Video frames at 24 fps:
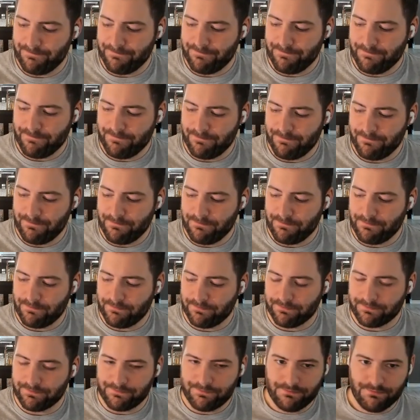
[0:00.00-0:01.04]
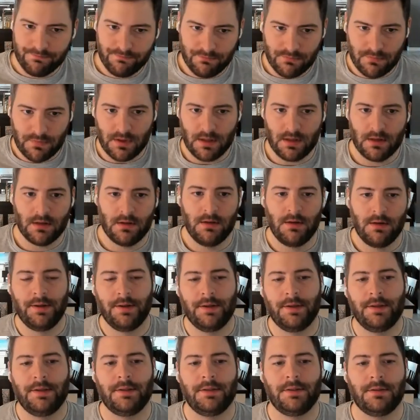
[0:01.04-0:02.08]

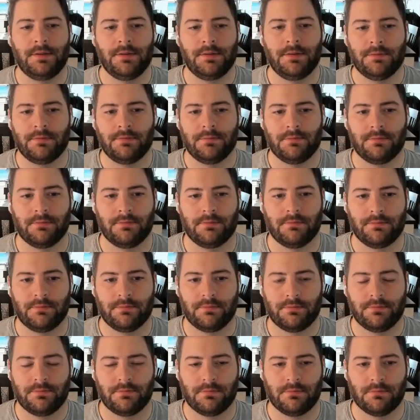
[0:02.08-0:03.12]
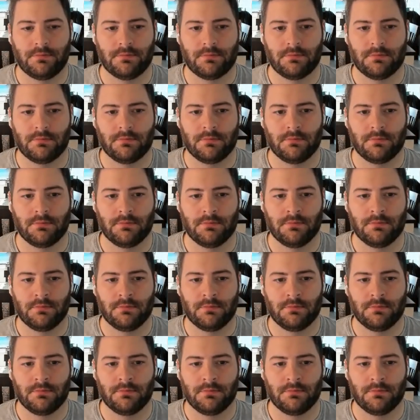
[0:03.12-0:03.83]
No words are spoken by the person on screen.